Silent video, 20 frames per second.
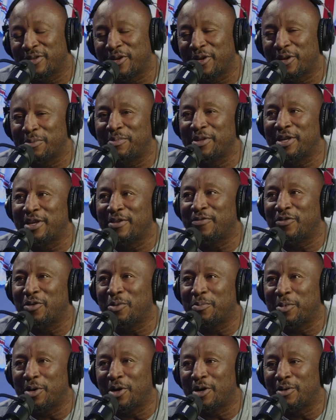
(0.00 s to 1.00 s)
started playing
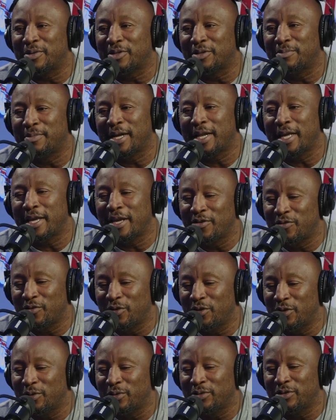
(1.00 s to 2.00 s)
football, when somebody
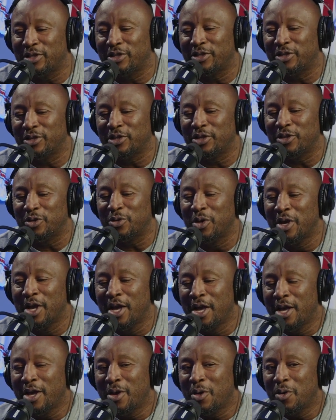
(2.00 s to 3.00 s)
introduced it to you,
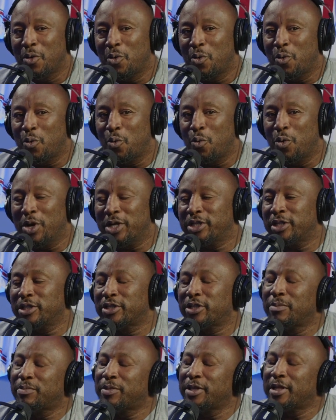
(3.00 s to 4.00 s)
was it
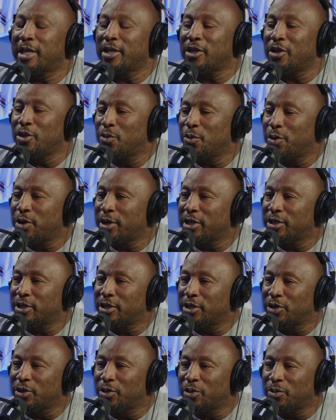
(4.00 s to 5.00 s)
something that you wanted to
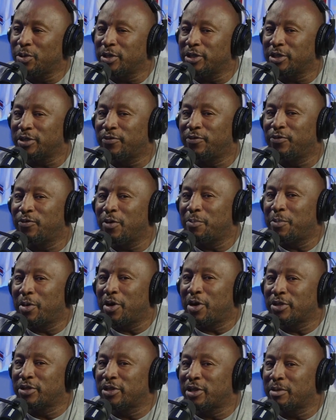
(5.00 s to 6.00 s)
do? Was it
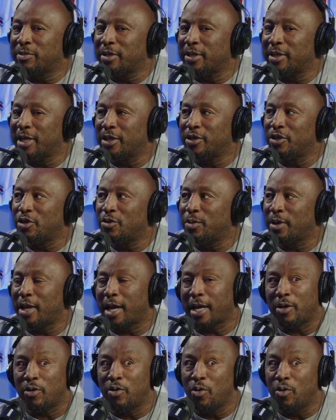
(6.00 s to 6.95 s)
football something that you were like,